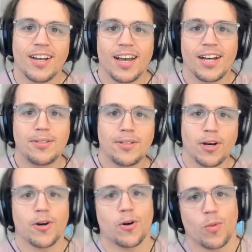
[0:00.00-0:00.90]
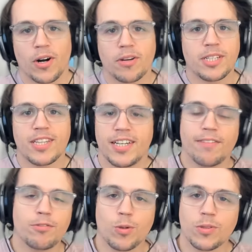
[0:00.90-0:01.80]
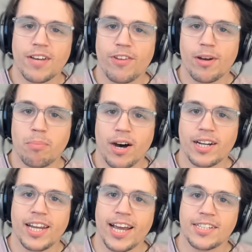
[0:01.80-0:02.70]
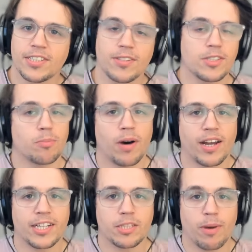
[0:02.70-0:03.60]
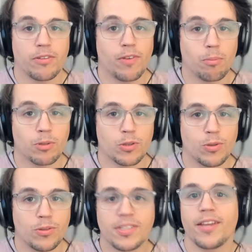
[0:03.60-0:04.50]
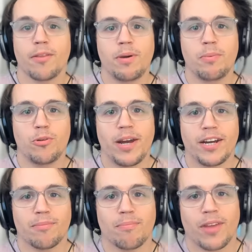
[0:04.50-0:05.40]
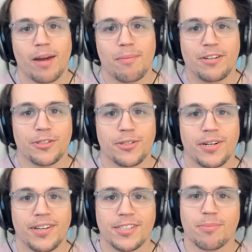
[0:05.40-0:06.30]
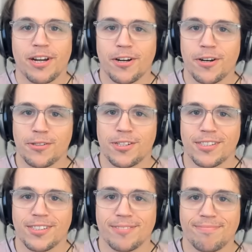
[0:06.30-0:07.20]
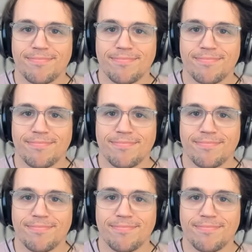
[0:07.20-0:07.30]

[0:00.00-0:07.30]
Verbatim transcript: Hello, welcome to the DevTools FM podcast. This is a podcast about developer tools and the people who make them. I'm Andrew, and this is my co host, Justin.